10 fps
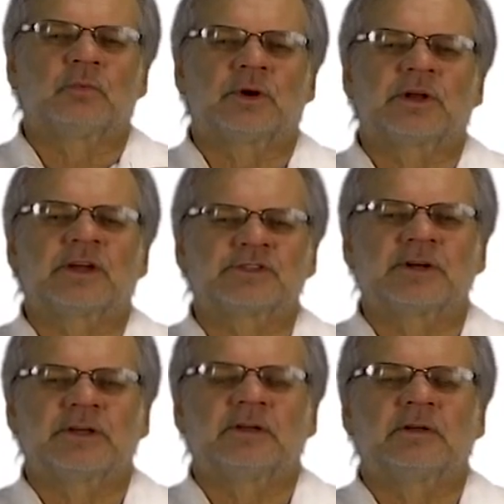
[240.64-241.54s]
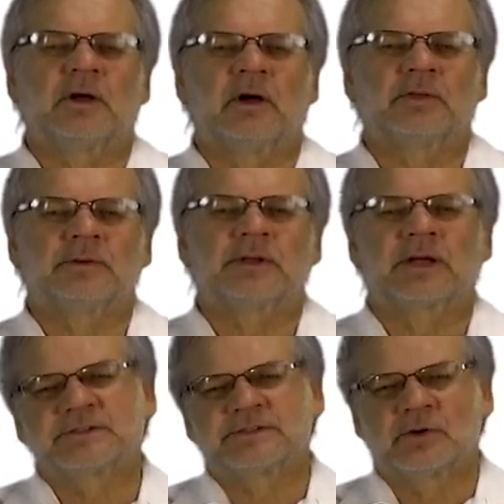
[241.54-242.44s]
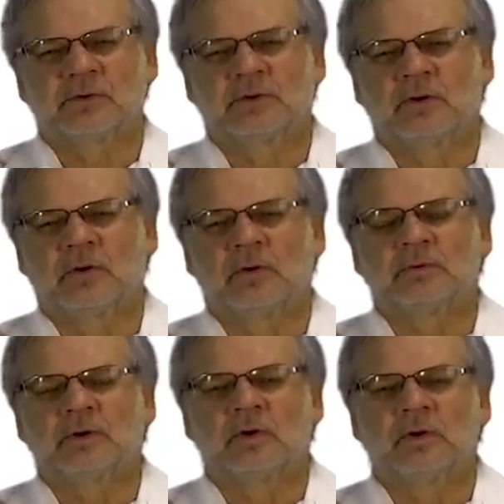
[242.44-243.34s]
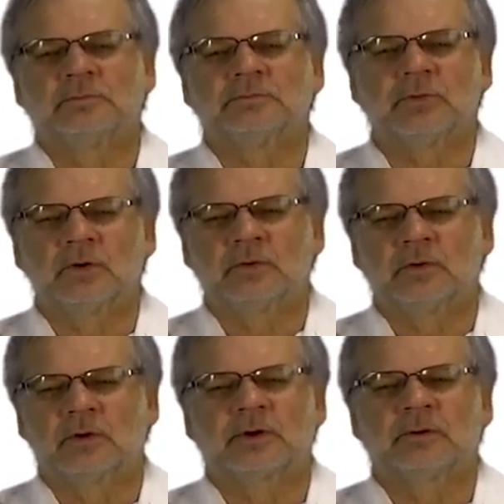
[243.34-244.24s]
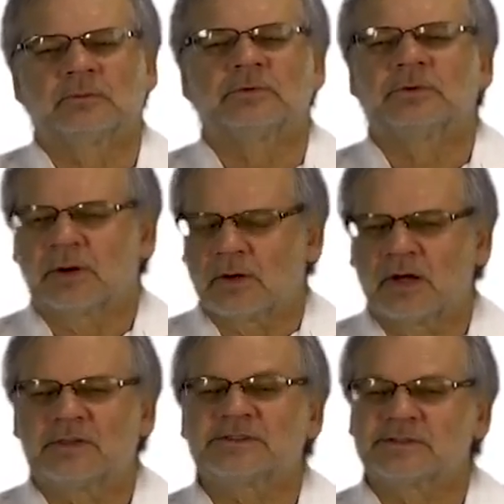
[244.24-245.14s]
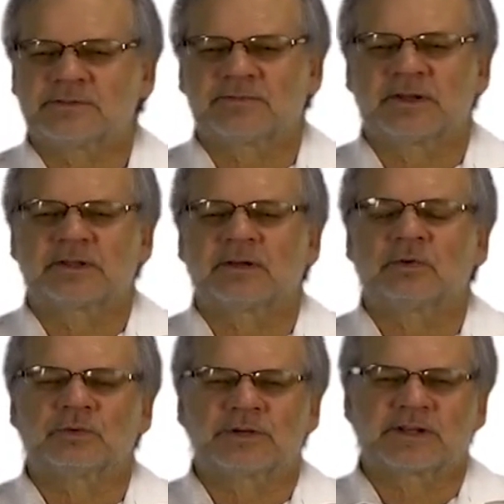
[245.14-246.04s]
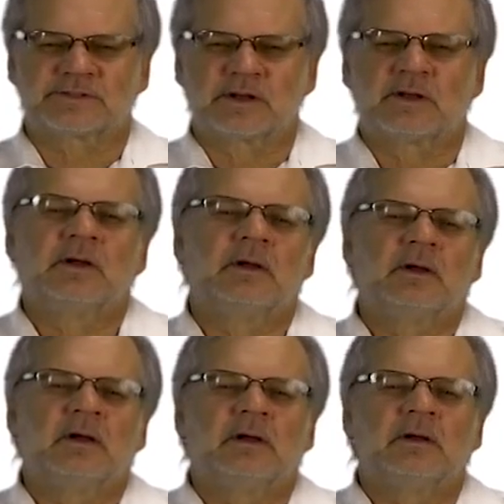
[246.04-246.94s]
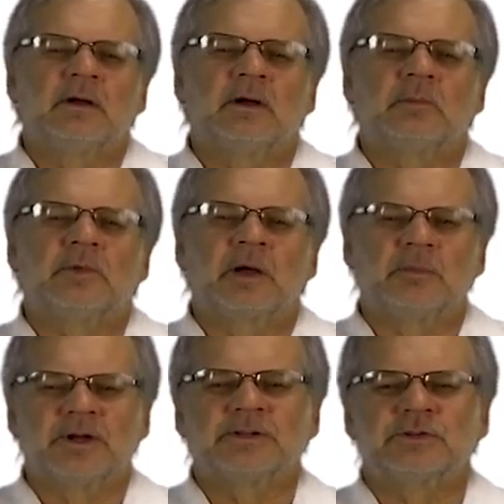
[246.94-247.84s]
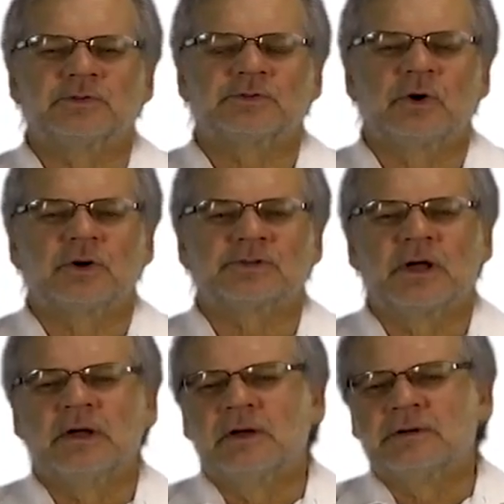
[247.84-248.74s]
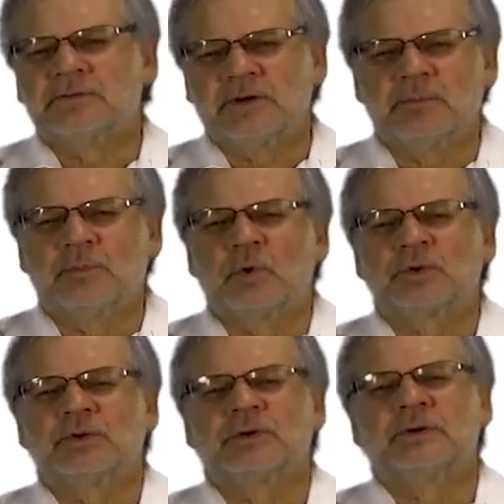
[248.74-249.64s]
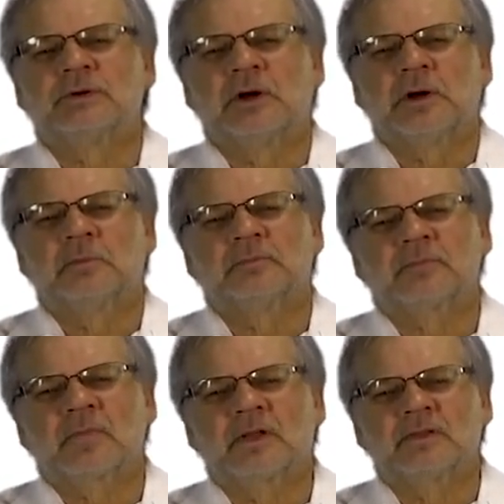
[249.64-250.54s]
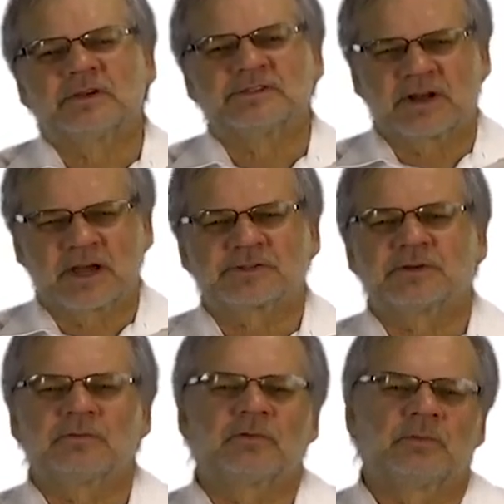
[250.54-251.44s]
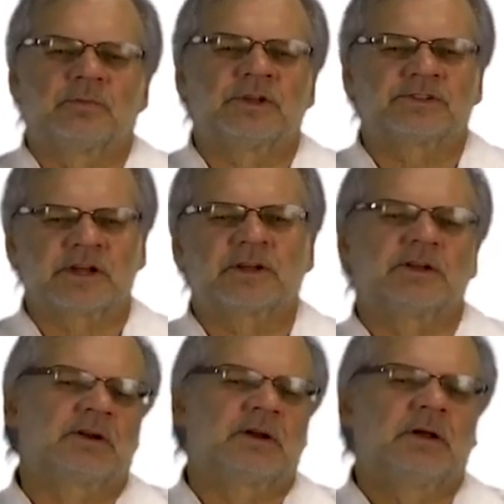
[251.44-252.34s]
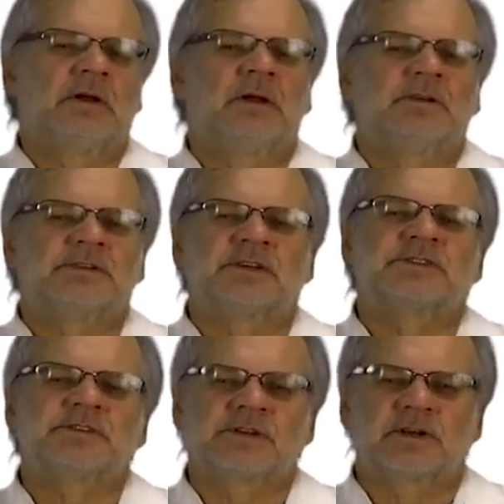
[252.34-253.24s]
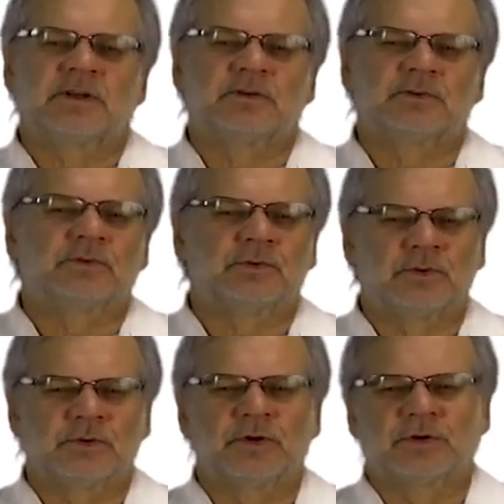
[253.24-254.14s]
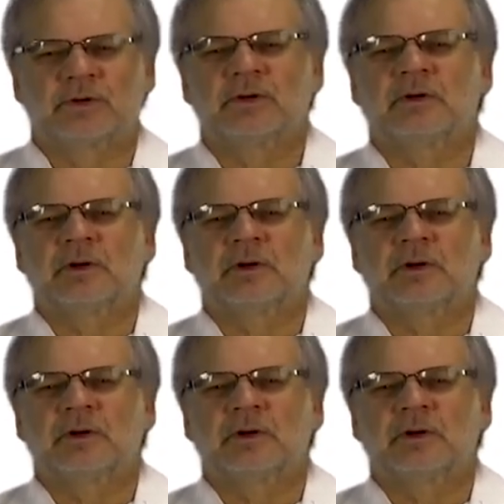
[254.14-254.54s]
what actually, how the taxes are how this is affecting your tax liability to SARS. So very important, there's an action from the executor. It's necessary to alert